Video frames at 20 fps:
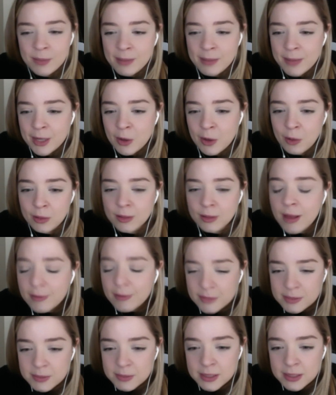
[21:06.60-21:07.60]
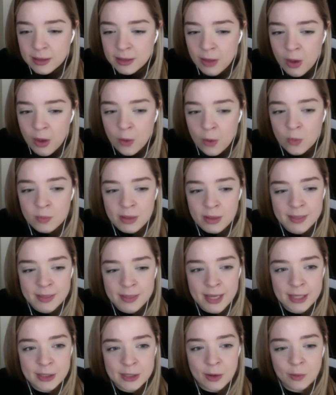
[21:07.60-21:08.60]
I don't love to be alone, maybe
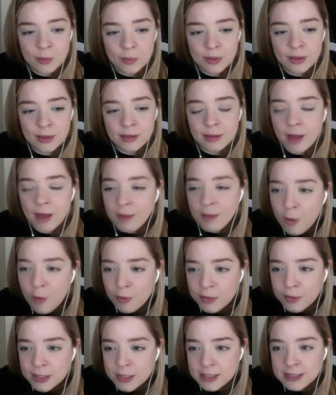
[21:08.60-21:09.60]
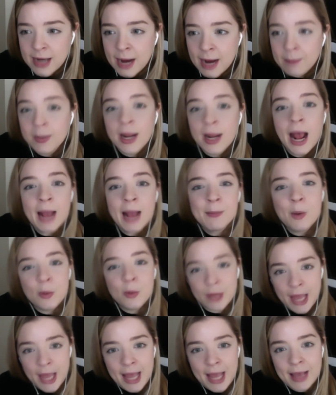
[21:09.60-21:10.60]
I don't love all this time, but I'm
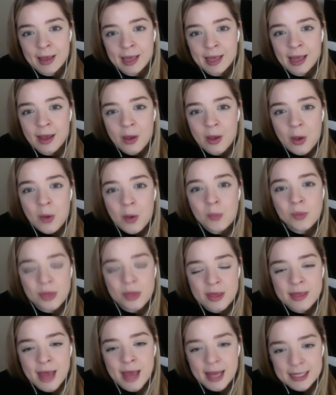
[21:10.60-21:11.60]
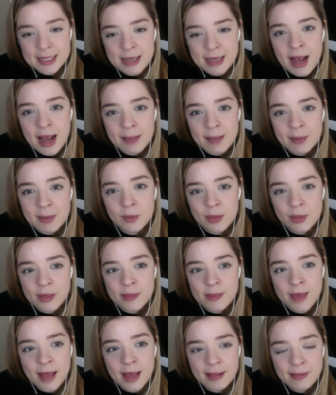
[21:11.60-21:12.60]
okay within that time and within
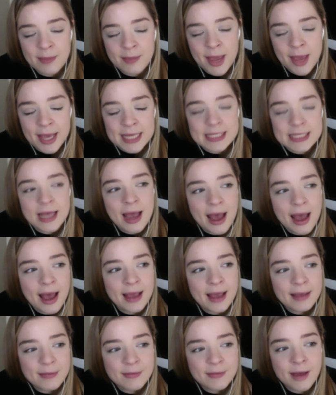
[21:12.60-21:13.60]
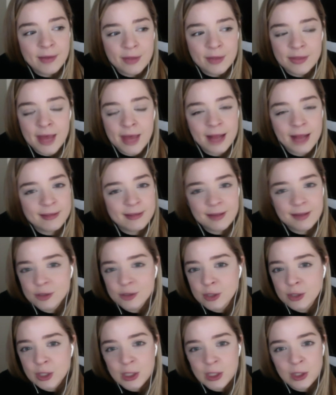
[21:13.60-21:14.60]
that space. I have found that that's such
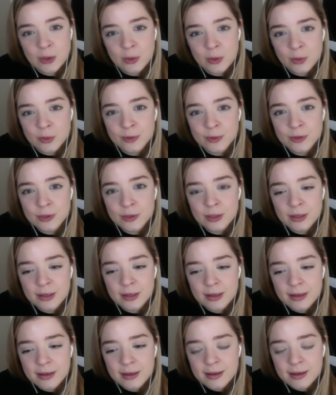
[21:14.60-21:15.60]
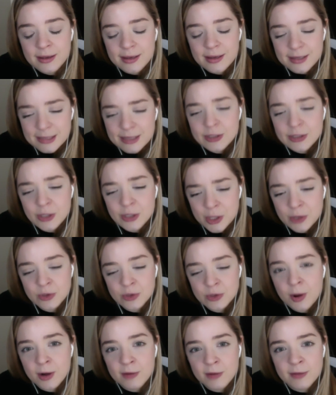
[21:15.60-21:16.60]
a huge
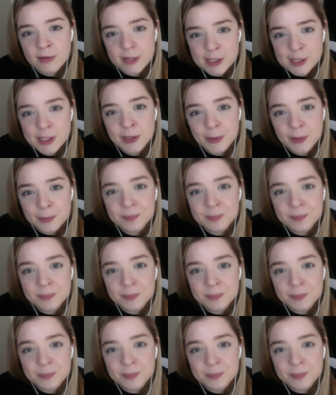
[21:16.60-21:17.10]
part of it too.